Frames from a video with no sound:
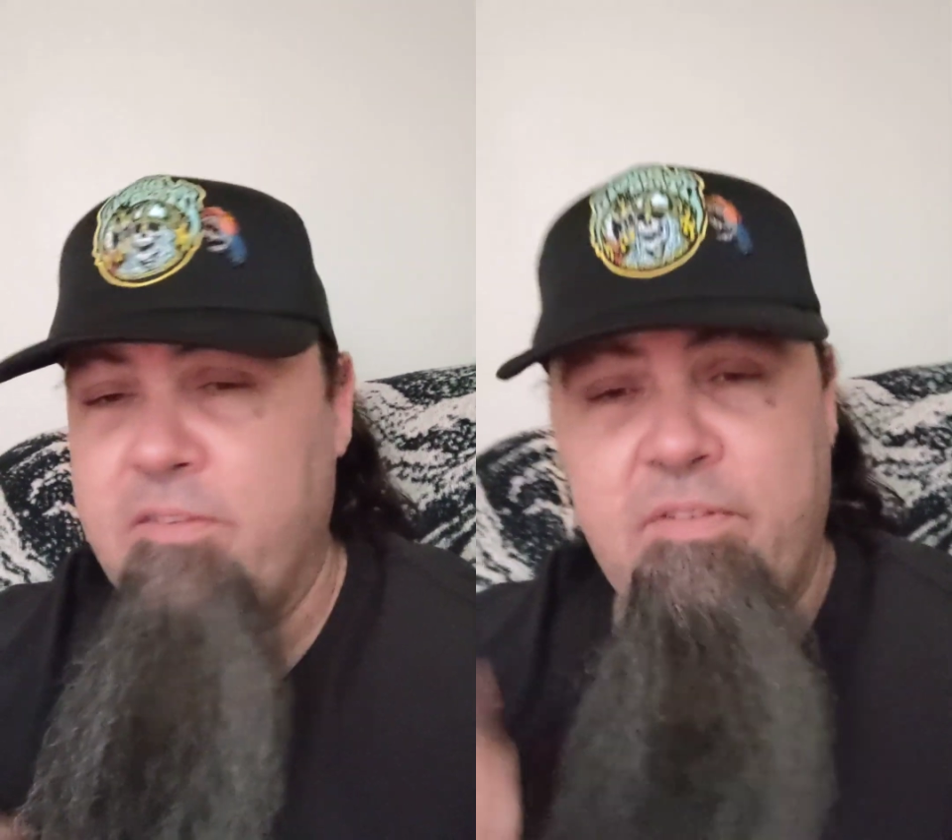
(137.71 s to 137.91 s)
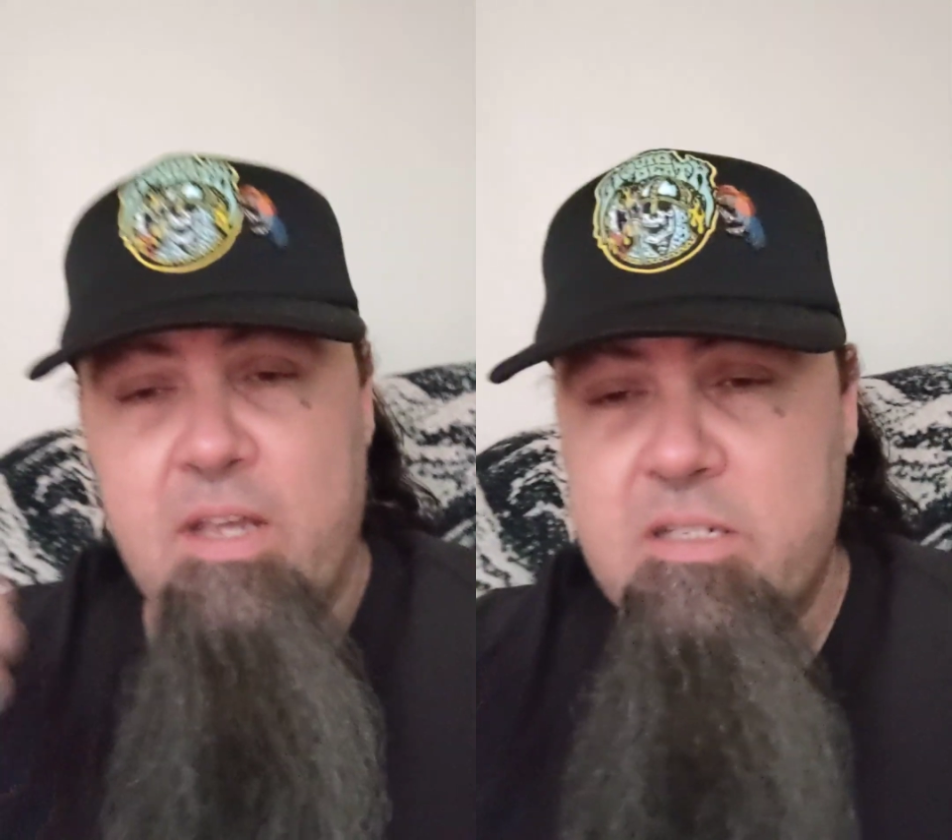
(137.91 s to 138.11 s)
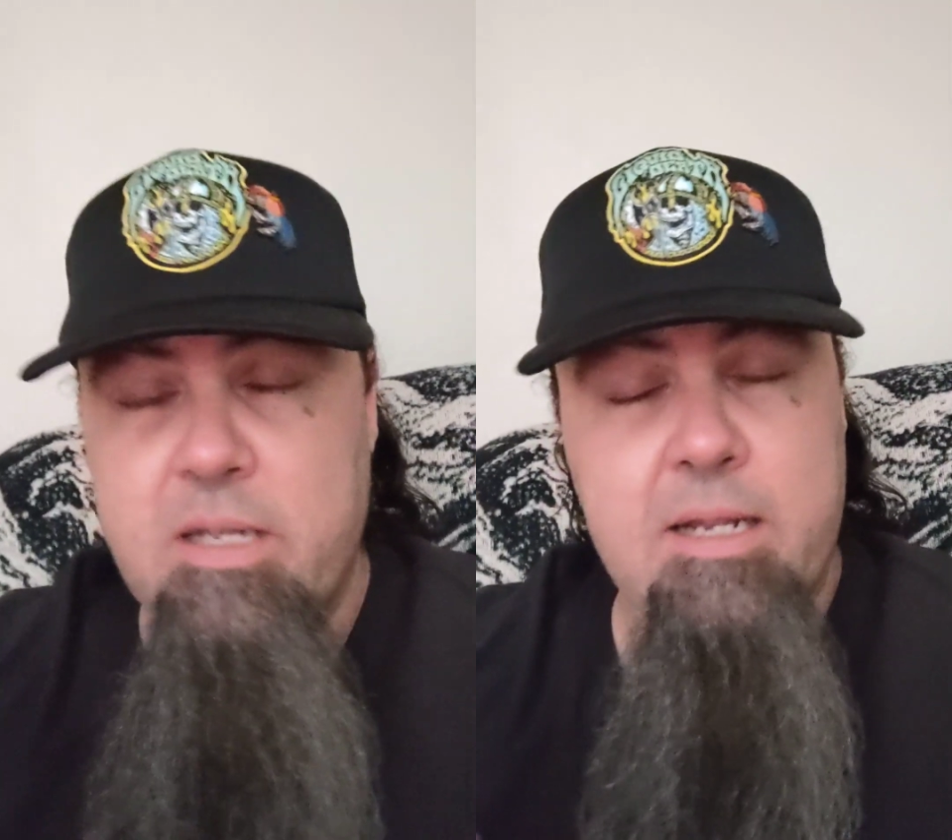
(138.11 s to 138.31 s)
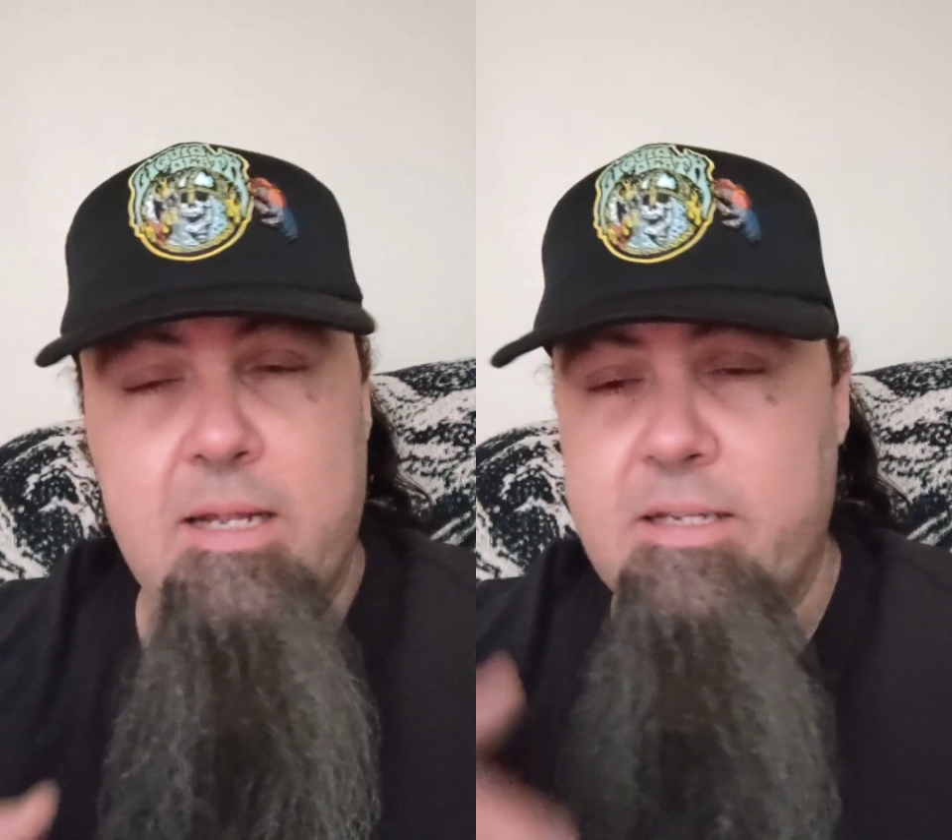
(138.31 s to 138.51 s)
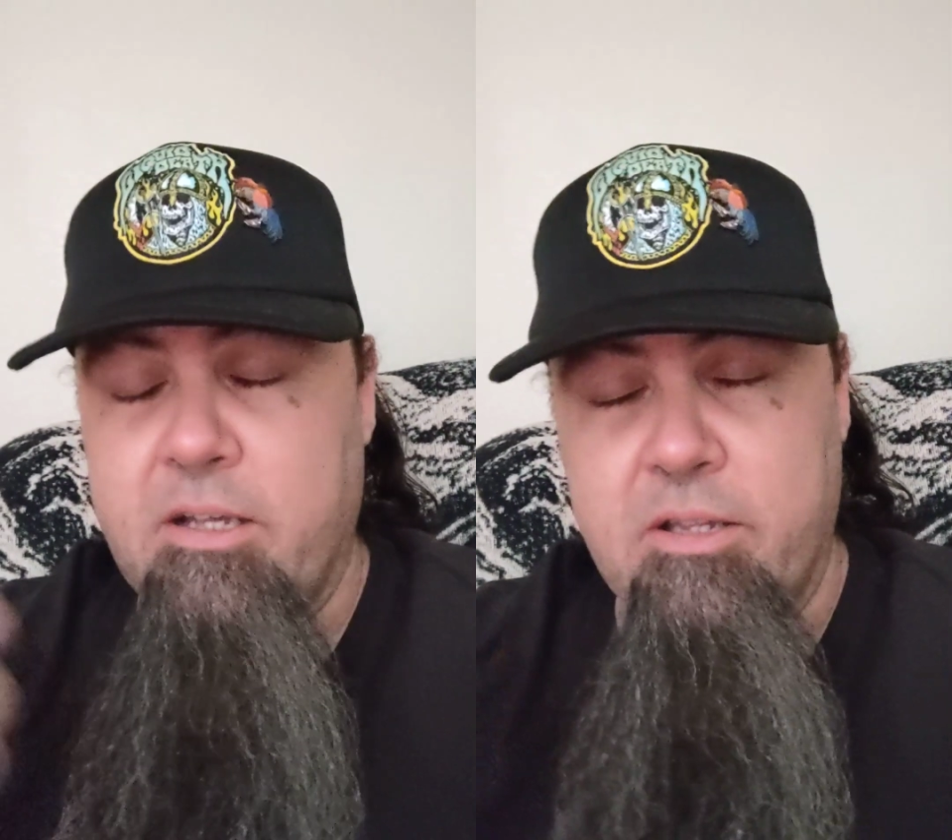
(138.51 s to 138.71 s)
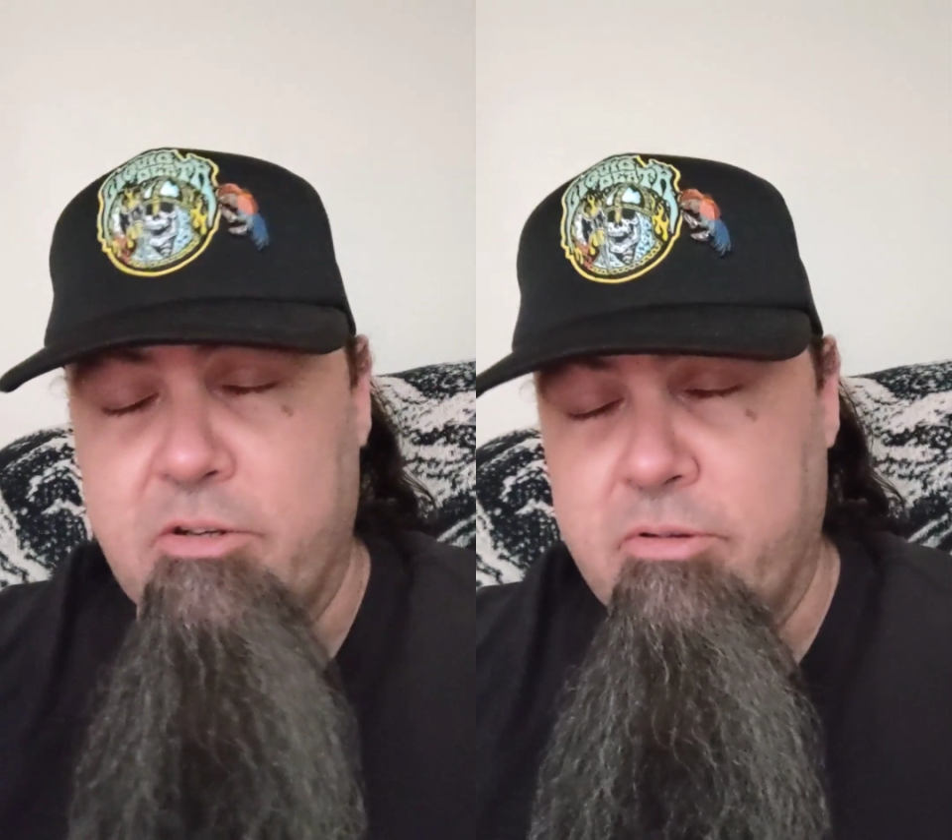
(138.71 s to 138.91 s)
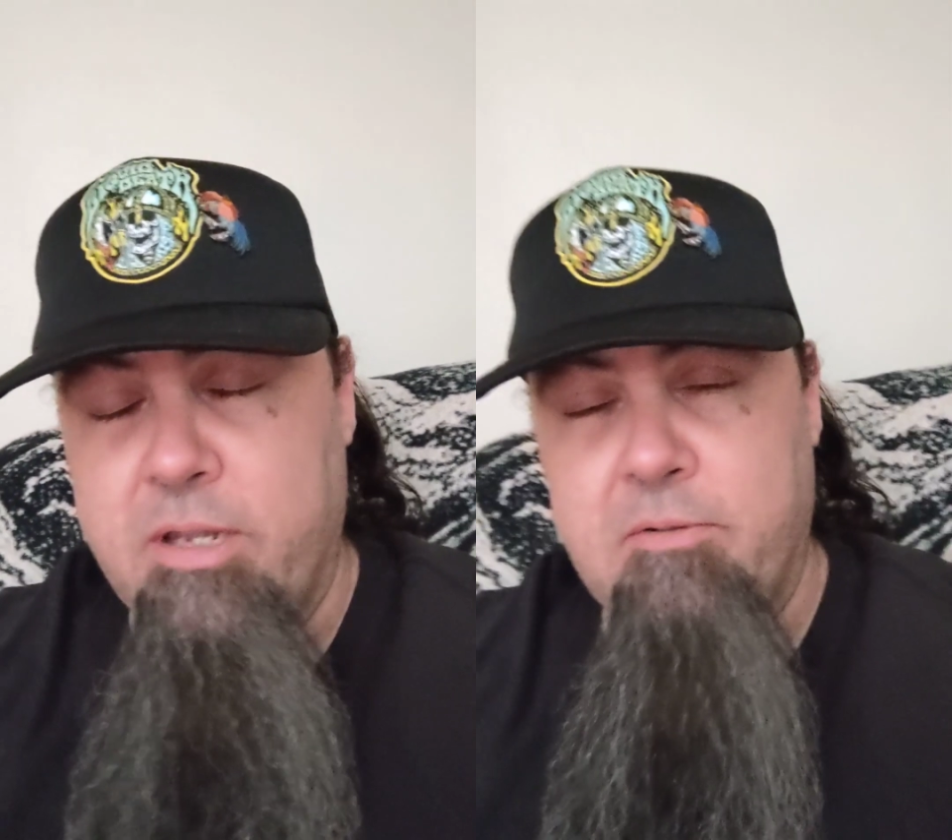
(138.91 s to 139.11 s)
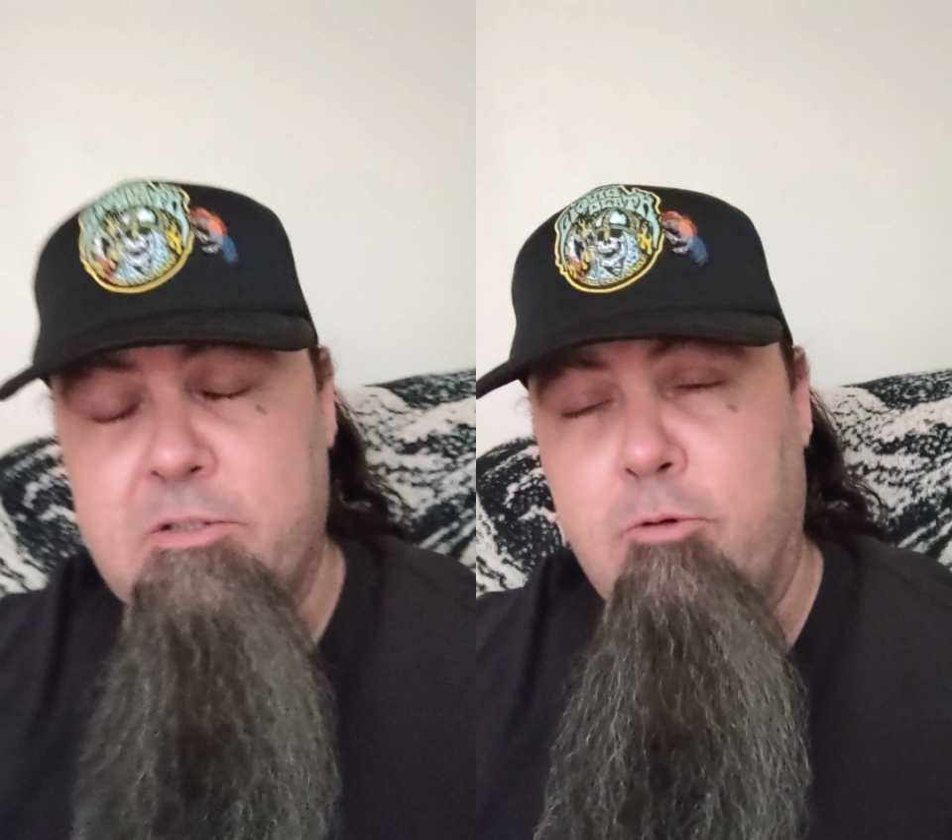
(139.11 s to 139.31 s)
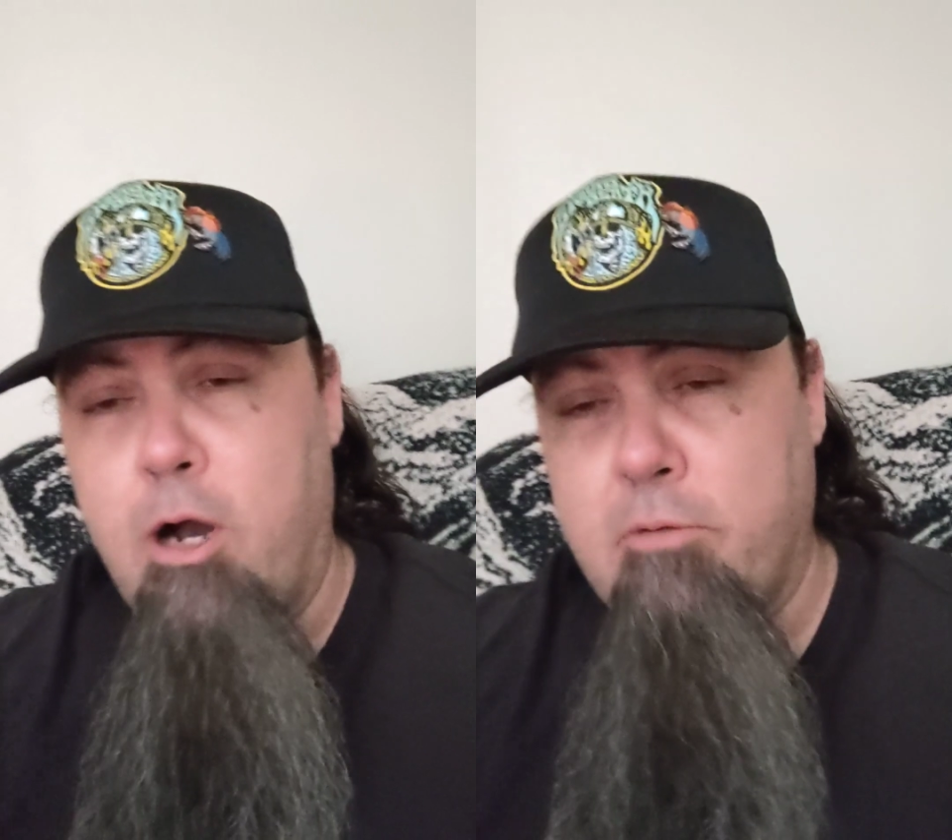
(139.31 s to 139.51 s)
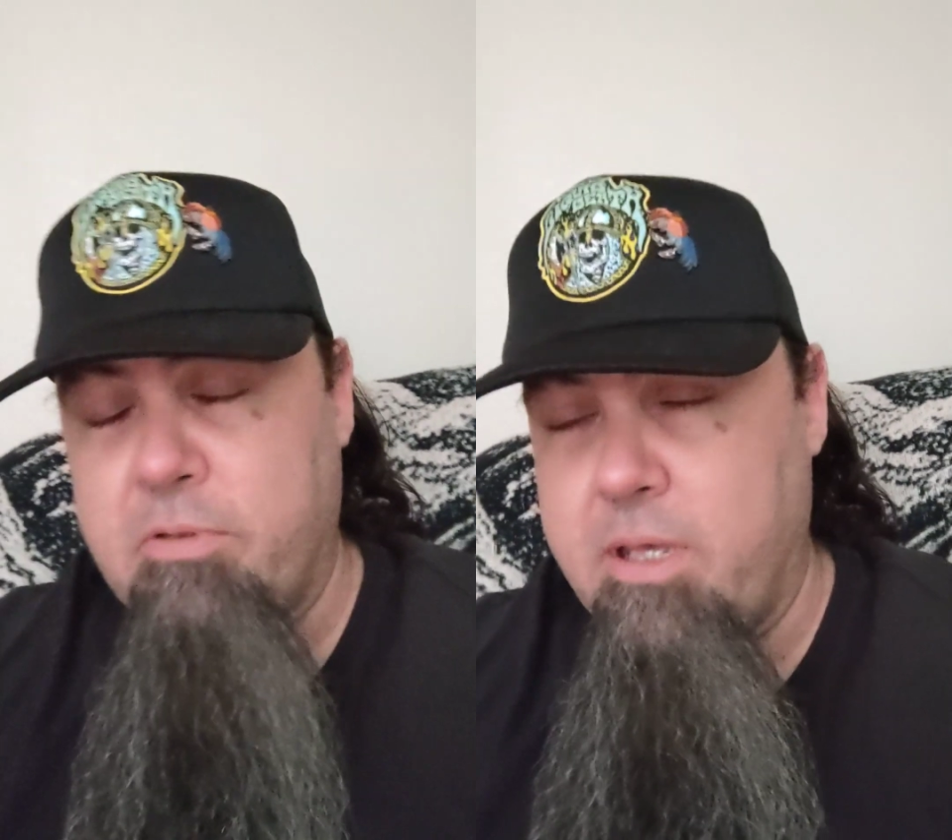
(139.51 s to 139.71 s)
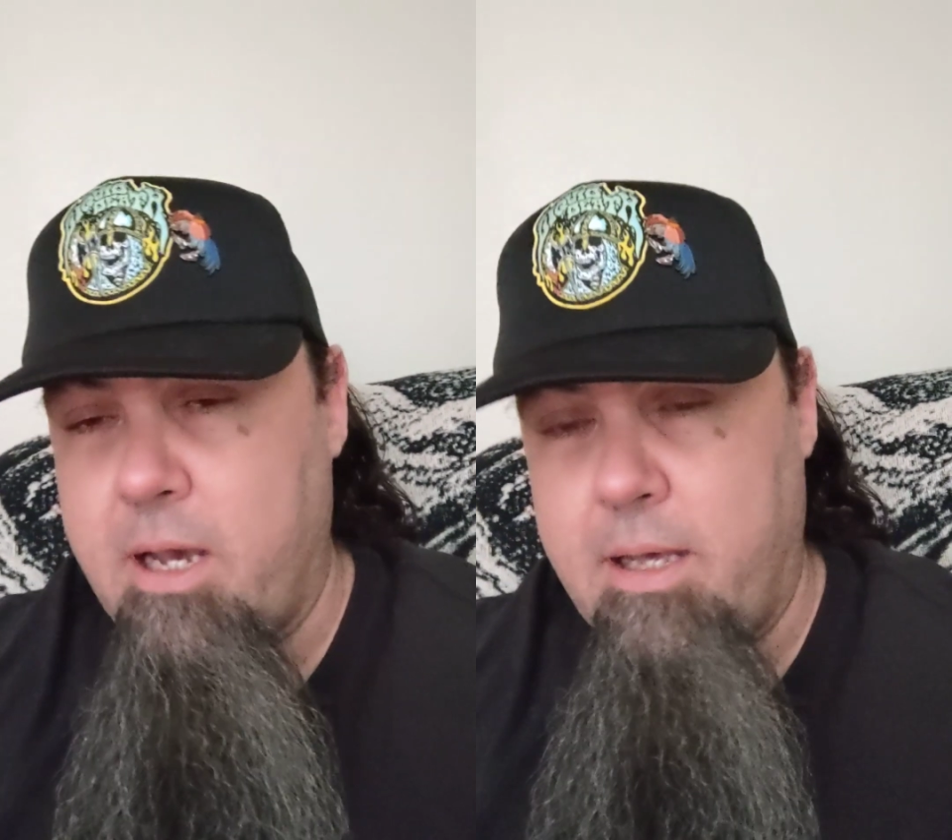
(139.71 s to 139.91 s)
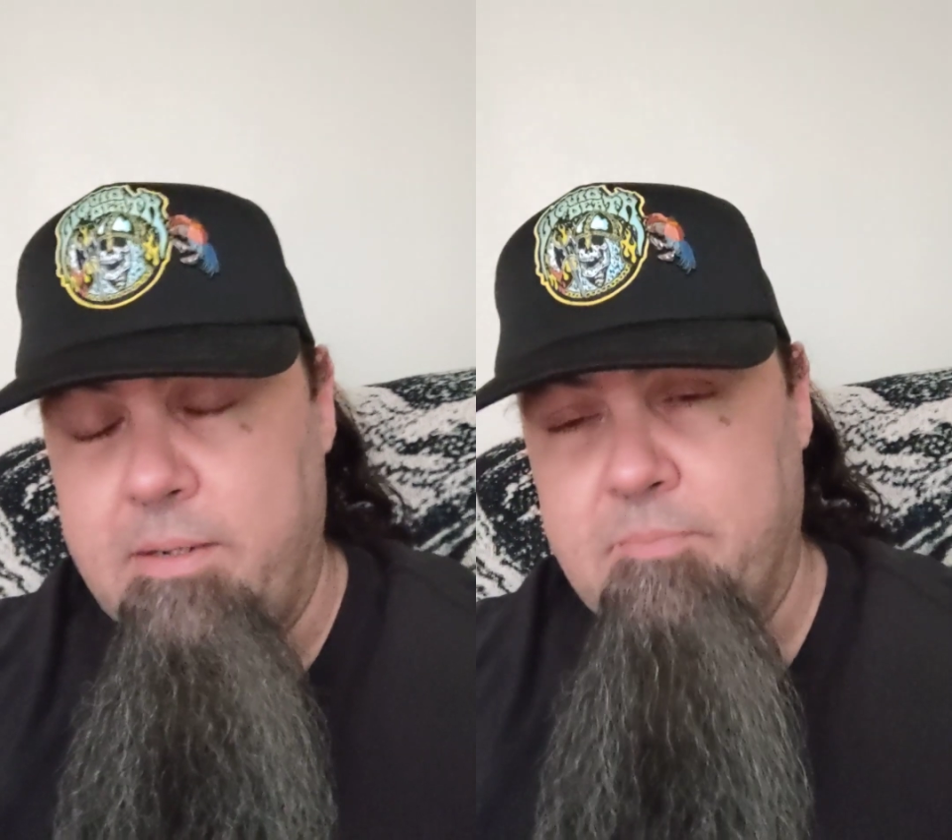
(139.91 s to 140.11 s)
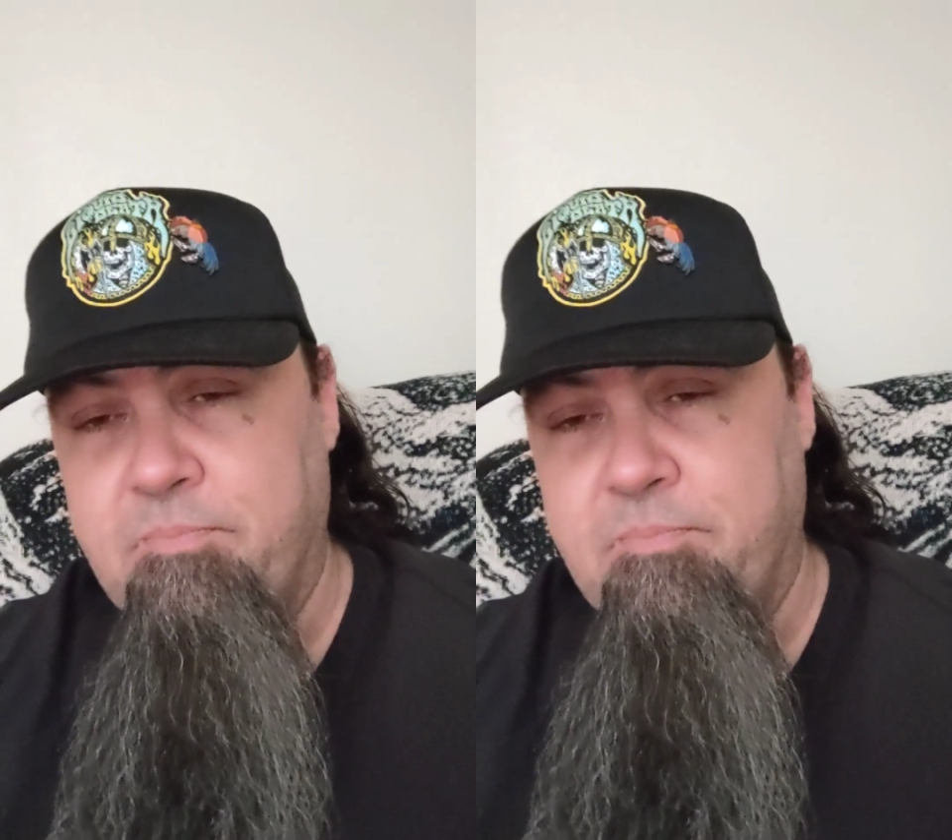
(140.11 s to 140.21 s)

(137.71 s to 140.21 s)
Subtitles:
face it and tell the truth anyways. Walk with God.